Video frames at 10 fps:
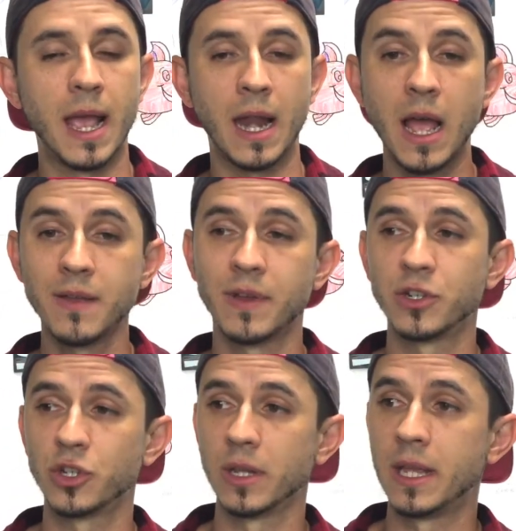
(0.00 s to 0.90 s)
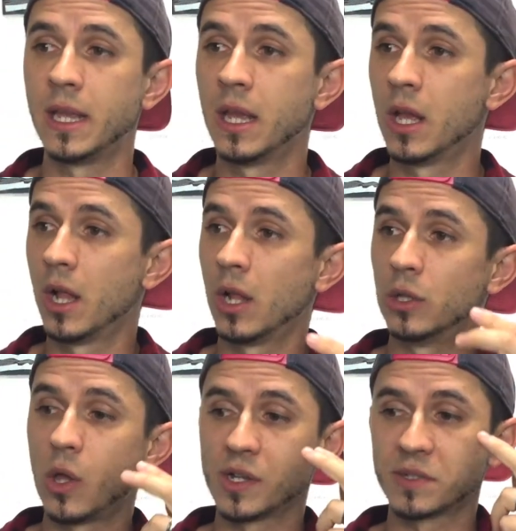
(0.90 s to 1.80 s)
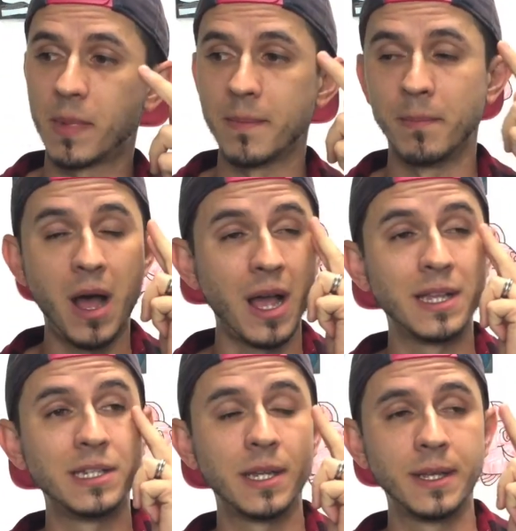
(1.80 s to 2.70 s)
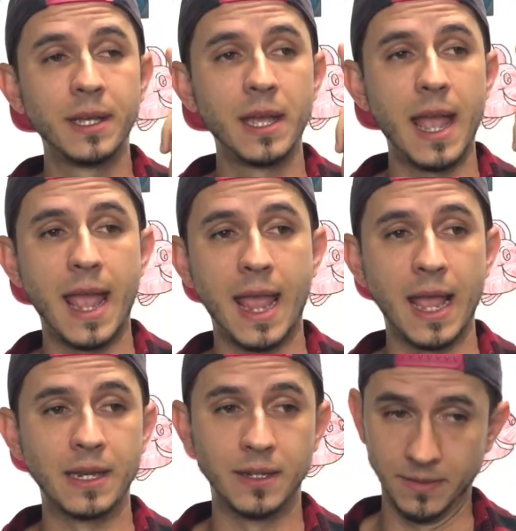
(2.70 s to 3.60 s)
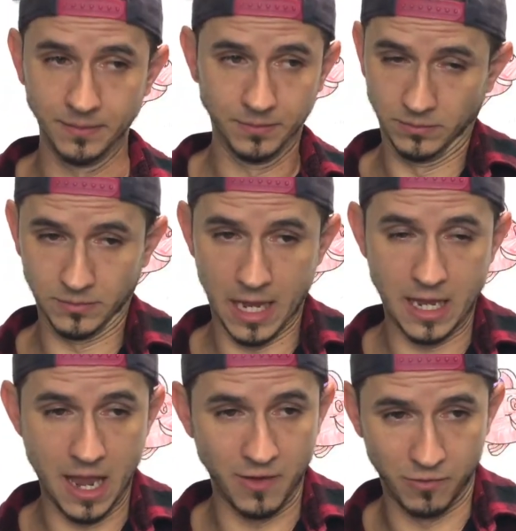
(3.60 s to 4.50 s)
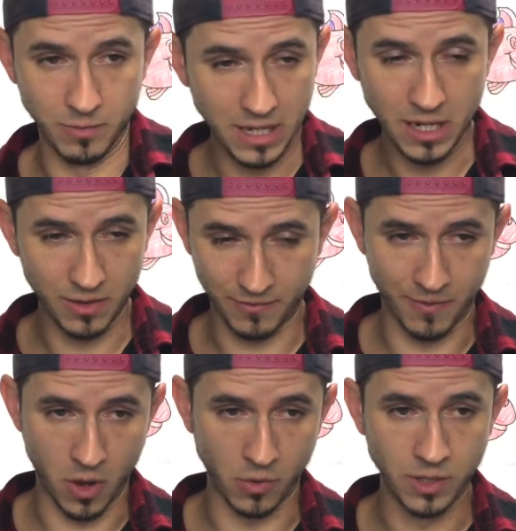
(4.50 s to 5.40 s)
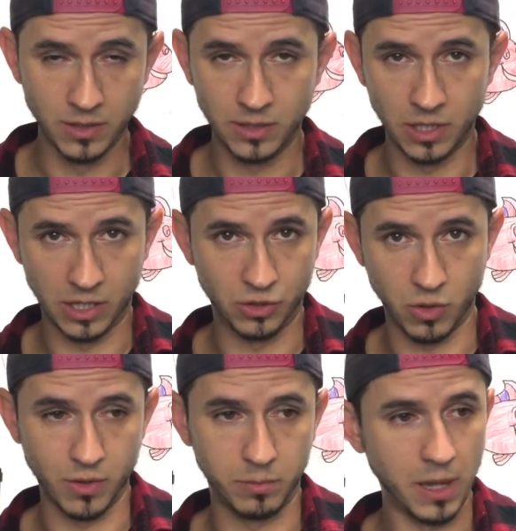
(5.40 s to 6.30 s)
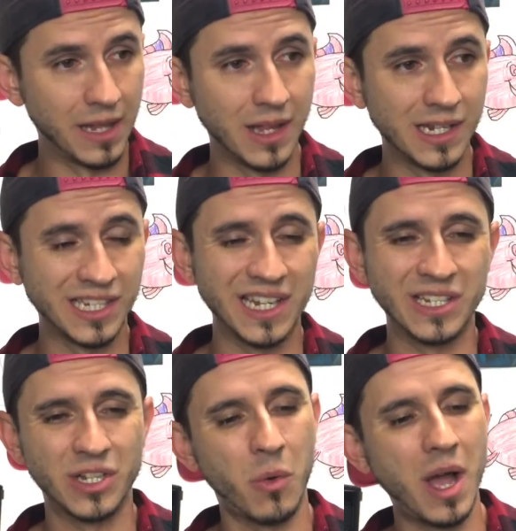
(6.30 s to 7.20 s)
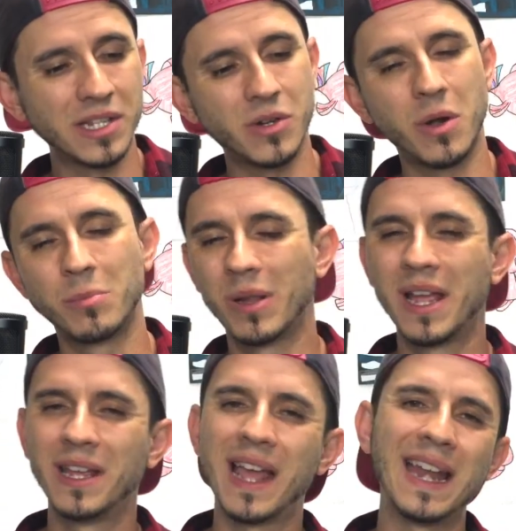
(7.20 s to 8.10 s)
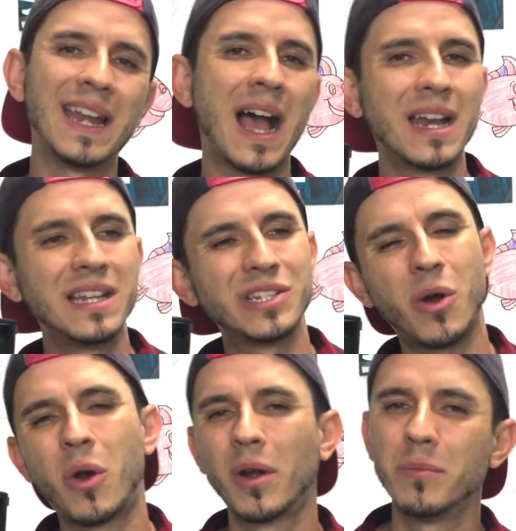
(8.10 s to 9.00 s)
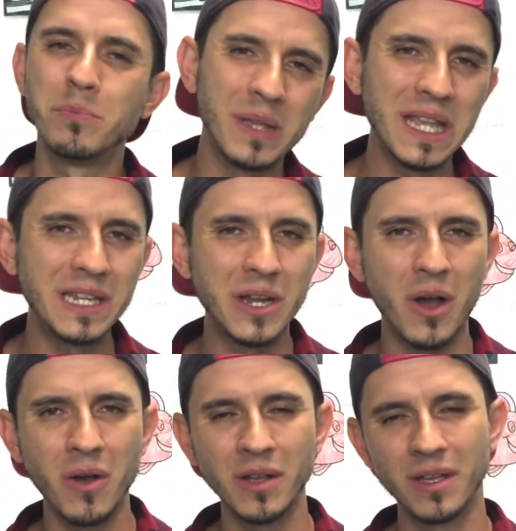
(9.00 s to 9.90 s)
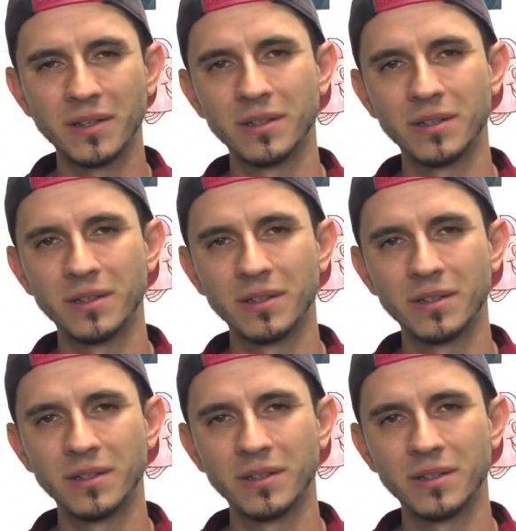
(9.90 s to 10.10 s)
and I eventually lost my mind, and they gave me the phone to control the playlist, and so I started playing that 90s R&B, dog.